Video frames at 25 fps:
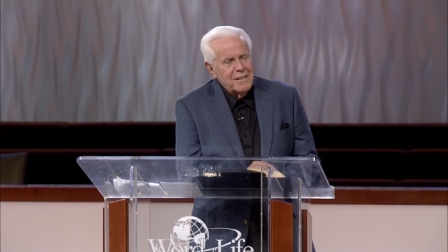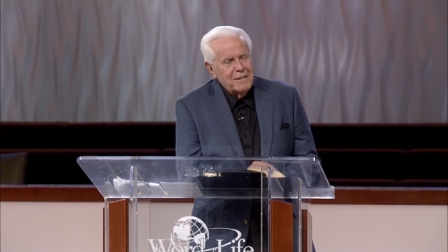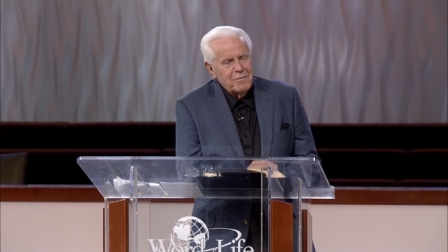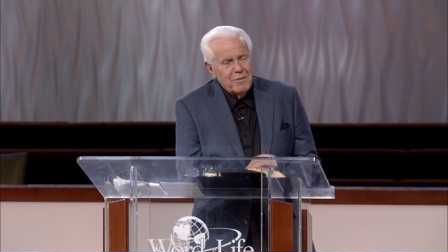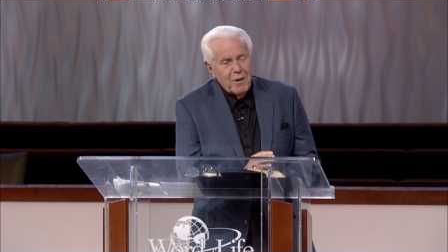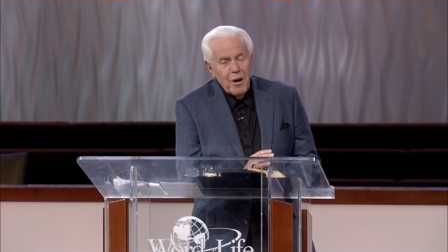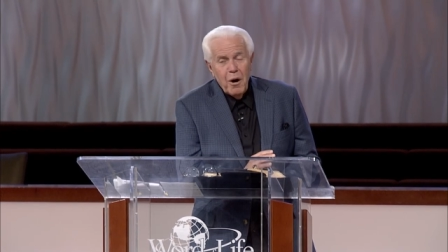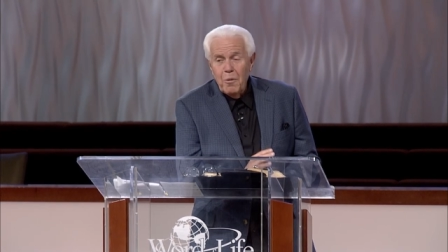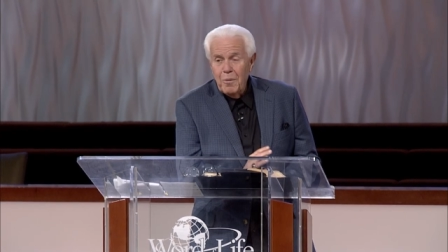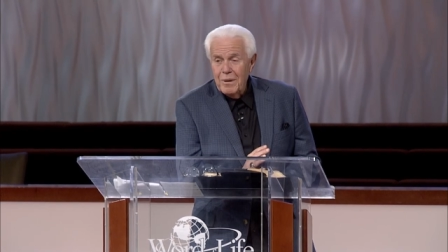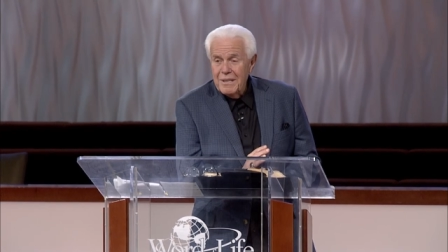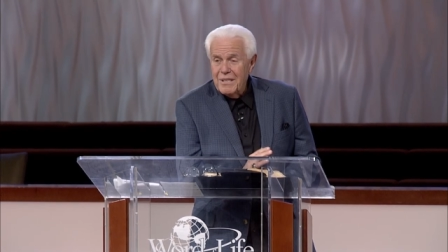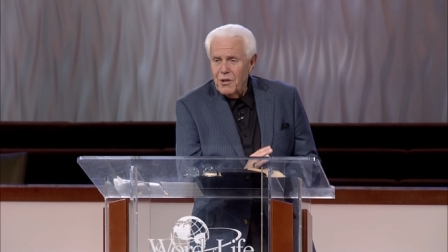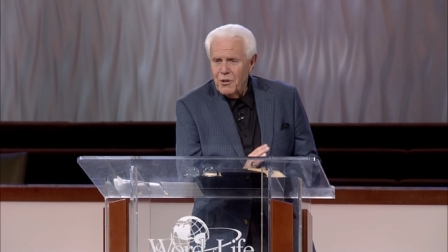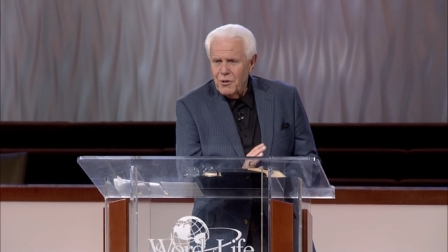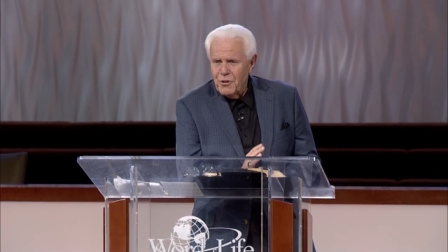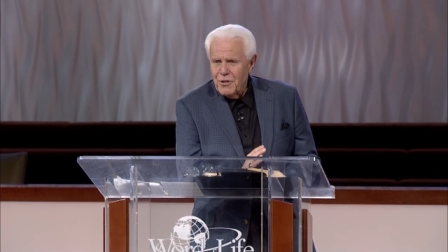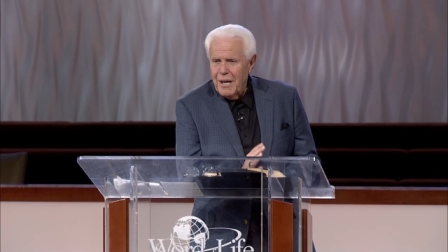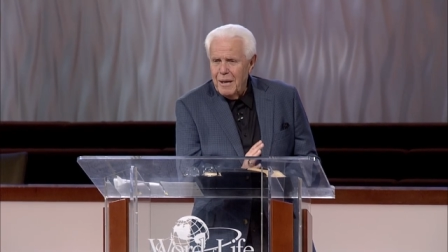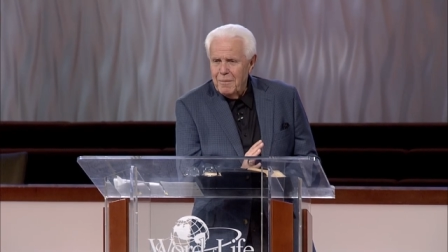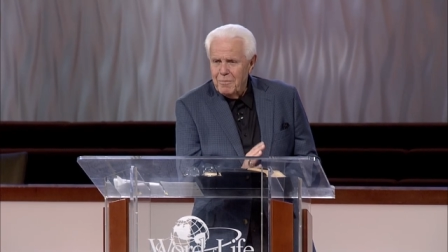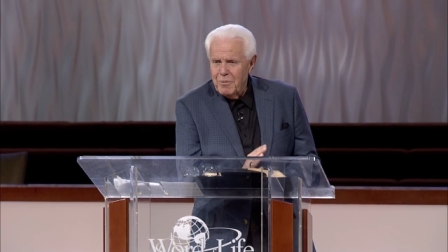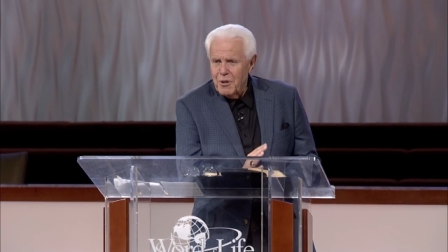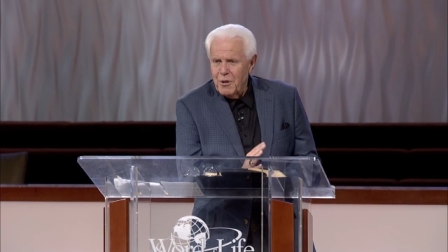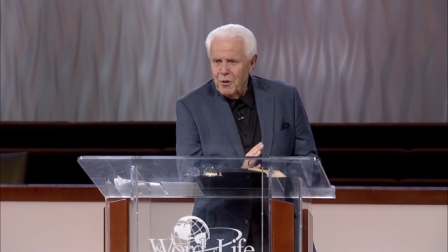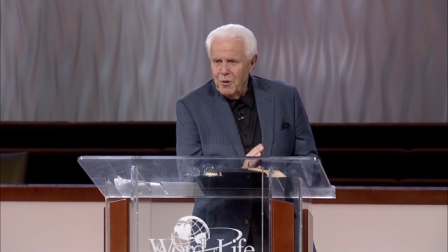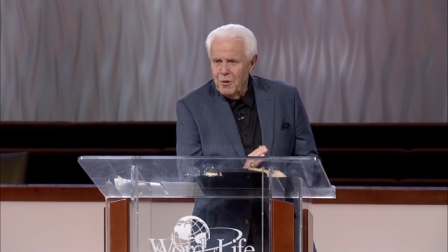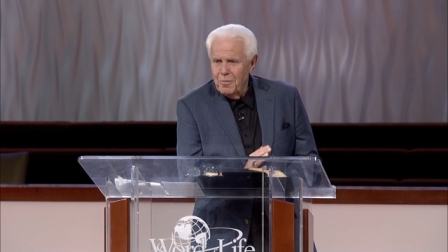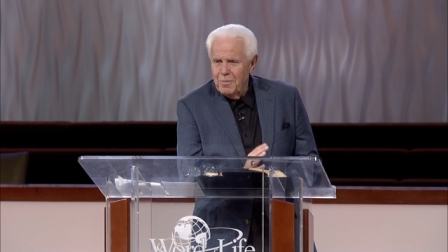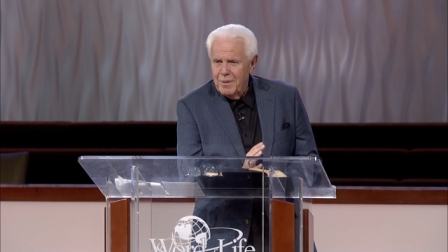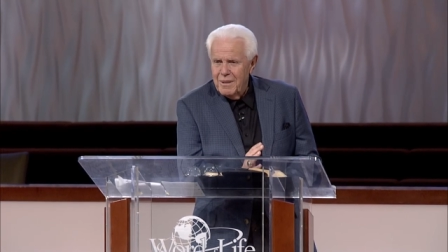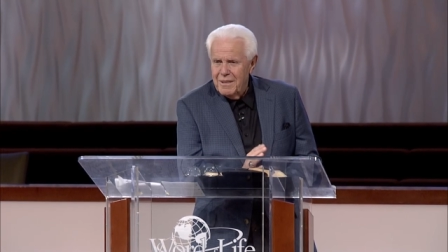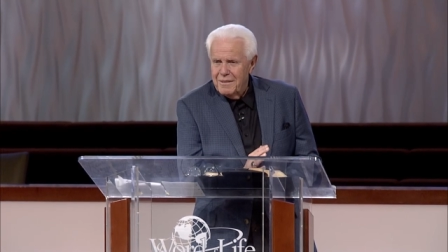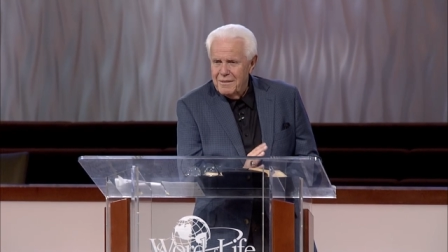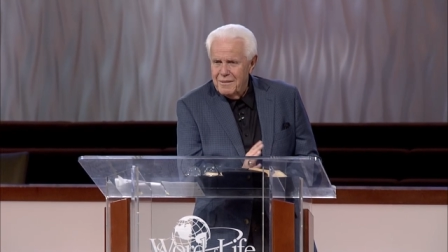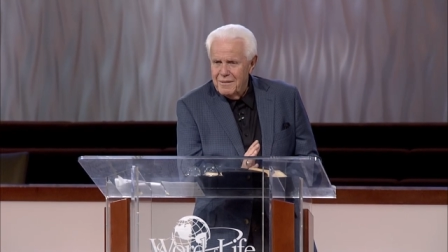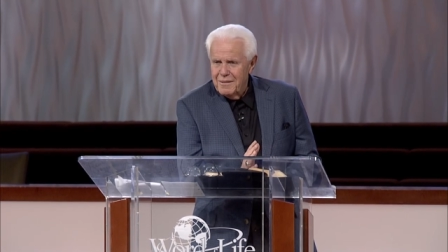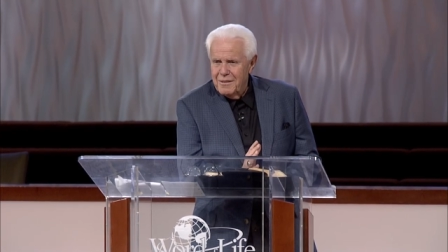We all went to the same school, but,
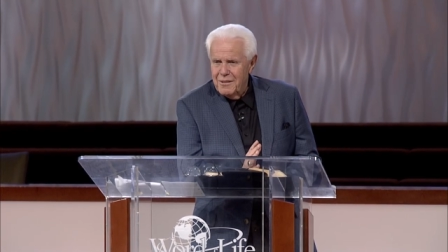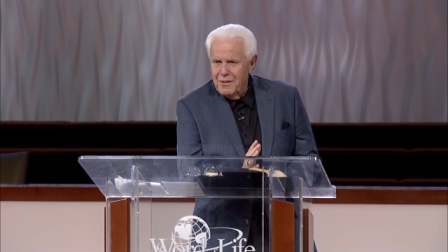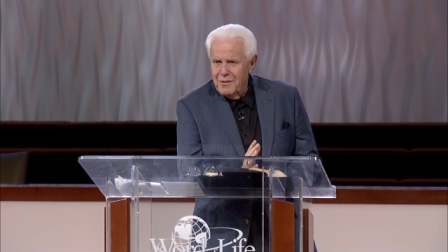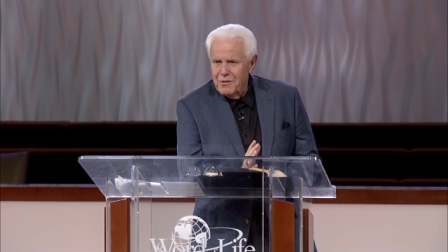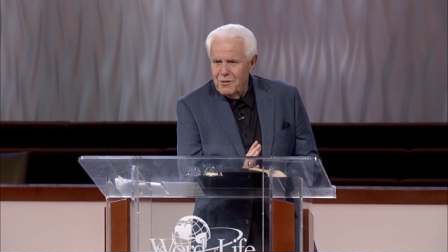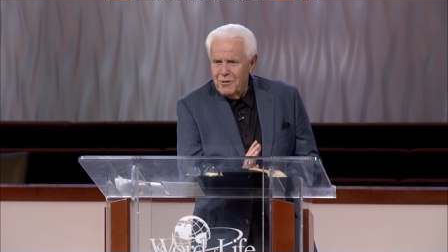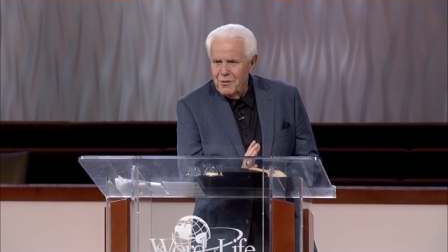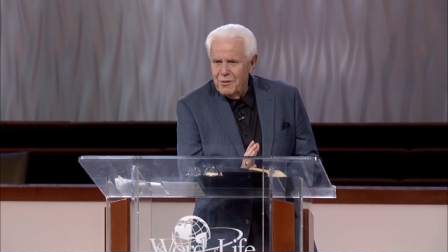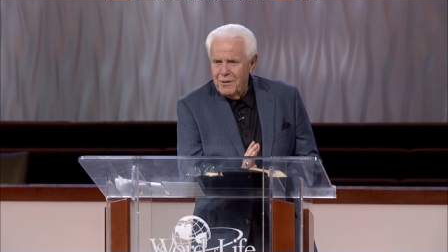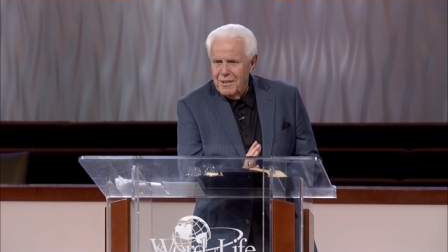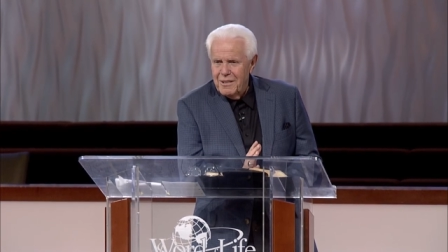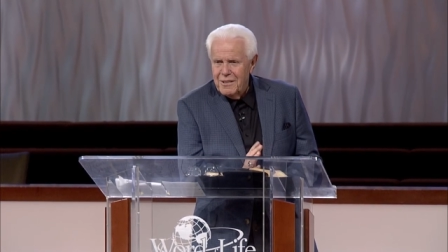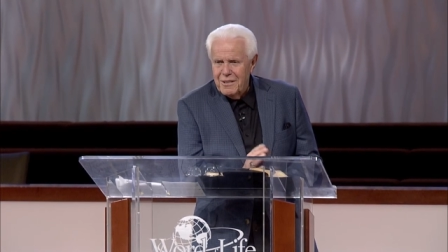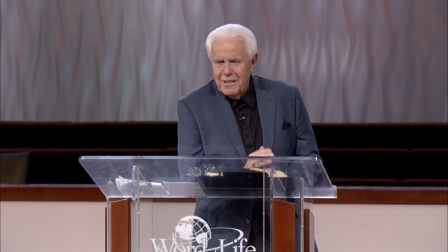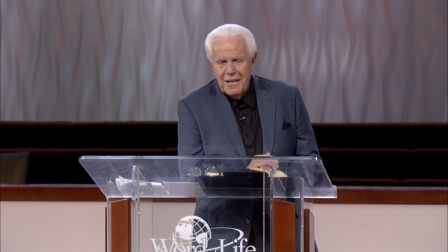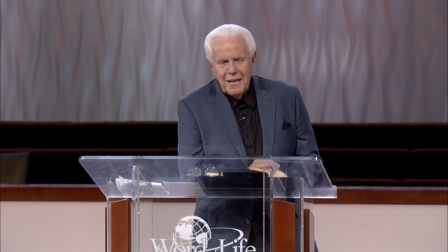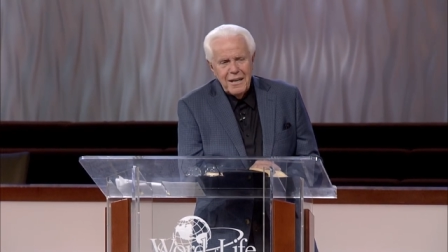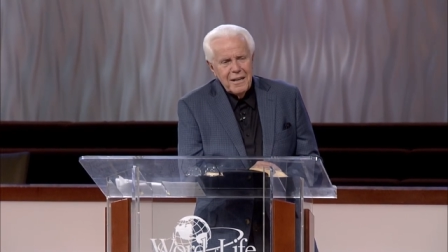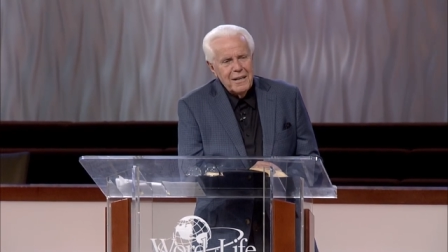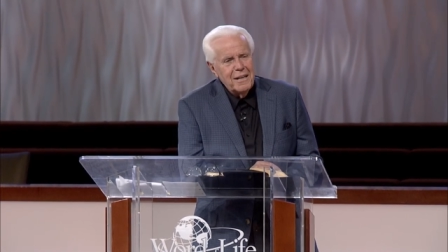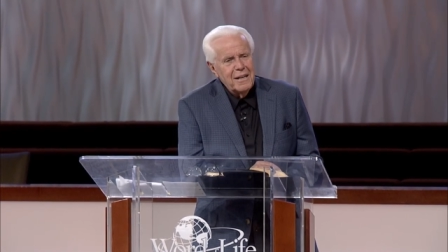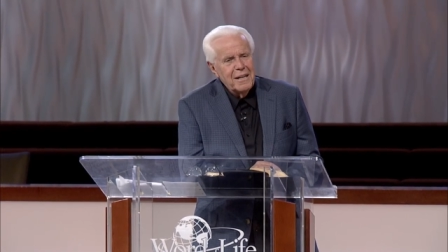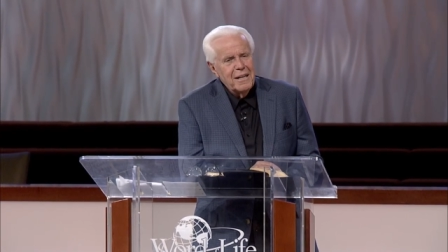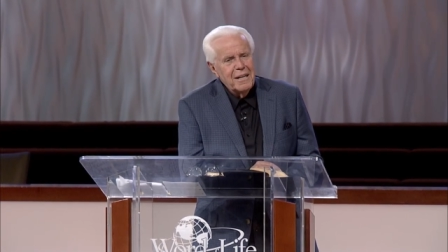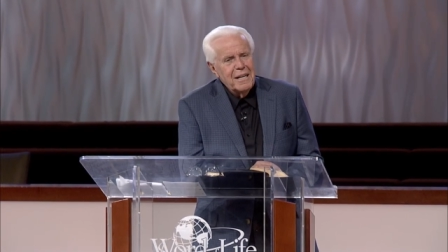you know, two years ahead.